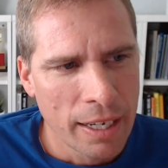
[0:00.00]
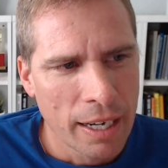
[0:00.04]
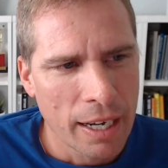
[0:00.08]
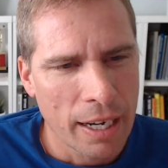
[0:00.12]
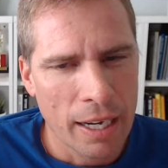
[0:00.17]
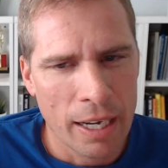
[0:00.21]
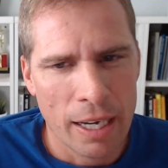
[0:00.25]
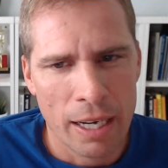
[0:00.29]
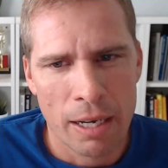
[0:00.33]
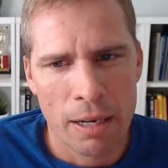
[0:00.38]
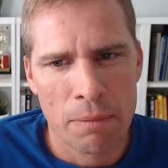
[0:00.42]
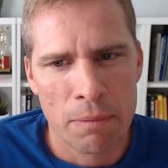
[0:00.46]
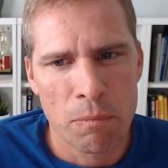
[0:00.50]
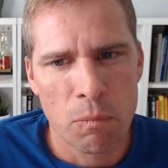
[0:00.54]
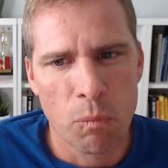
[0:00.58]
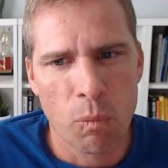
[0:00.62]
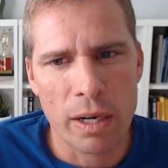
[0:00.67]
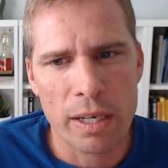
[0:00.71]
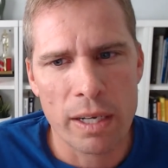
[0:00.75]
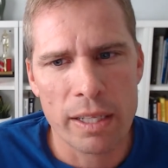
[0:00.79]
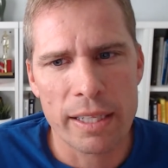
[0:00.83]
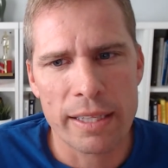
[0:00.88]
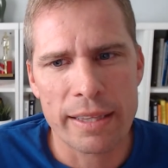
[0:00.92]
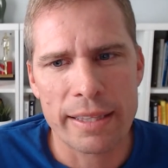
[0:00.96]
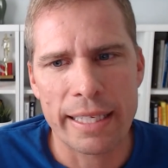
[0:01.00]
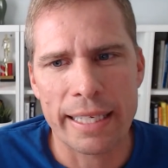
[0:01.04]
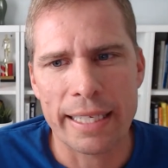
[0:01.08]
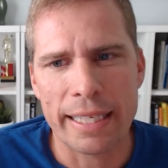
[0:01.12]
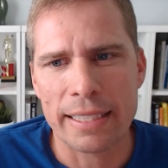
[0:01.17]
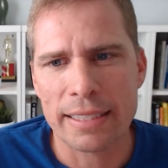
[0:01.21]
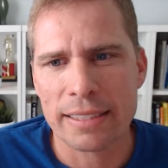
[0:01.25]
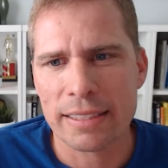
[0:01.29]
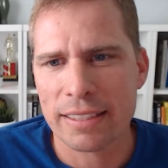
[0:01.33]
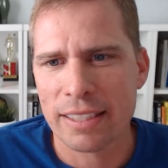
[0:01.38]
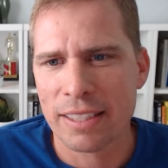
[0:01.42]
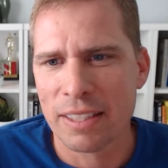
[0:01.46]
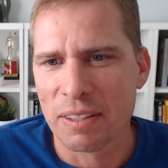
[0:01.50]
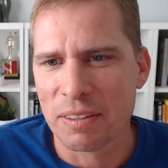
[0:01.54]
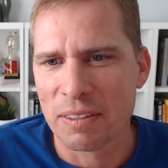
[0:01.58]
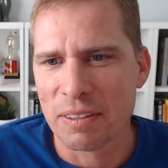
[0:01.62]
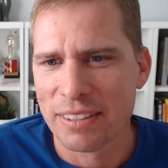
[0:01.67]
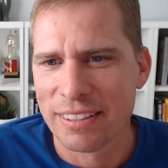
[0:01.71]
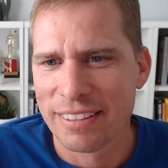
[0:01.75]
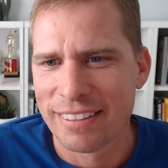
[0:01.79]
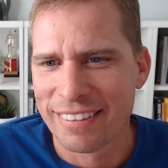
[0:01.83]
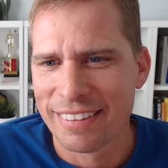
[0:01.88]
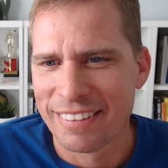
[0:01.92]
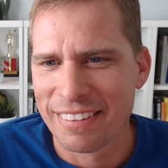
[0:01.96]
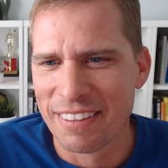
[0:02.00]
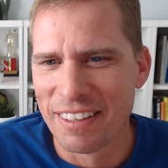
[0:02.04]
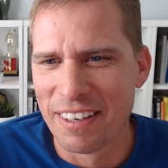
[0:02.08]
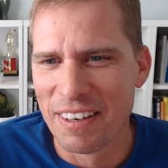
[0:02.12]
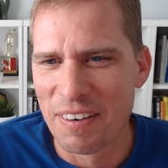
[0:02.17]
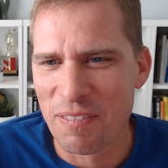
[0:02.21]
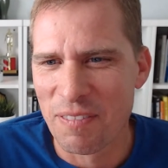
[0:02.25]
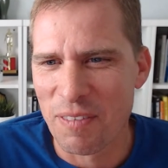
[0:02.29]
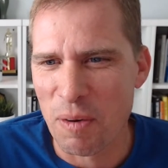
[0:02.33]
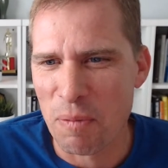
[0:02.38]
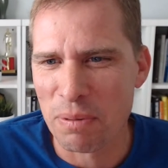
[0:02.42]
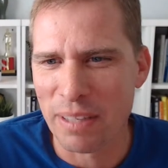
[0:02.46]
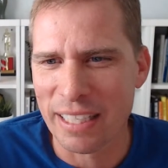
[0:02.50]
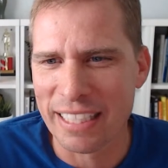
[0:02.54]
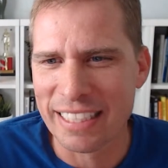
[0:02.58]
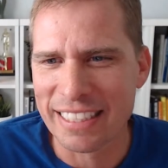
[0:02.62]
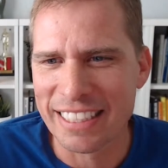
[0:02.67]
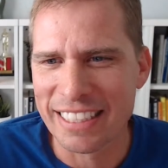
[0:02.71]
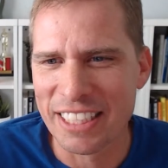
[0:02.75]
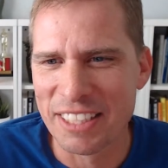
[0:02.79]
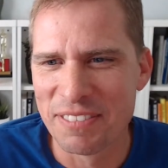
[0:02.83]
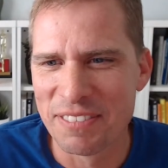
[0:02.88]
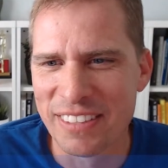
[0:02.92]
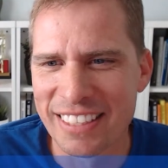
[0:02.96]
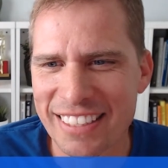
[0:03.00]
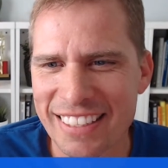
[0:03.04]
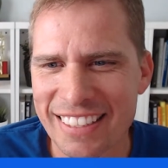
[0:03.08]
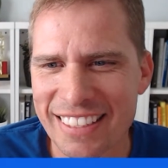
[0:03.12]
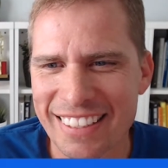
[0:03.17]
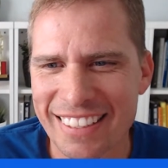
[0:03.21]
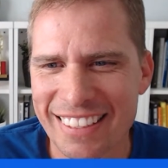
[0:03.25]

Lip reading: One of the things, replace humans.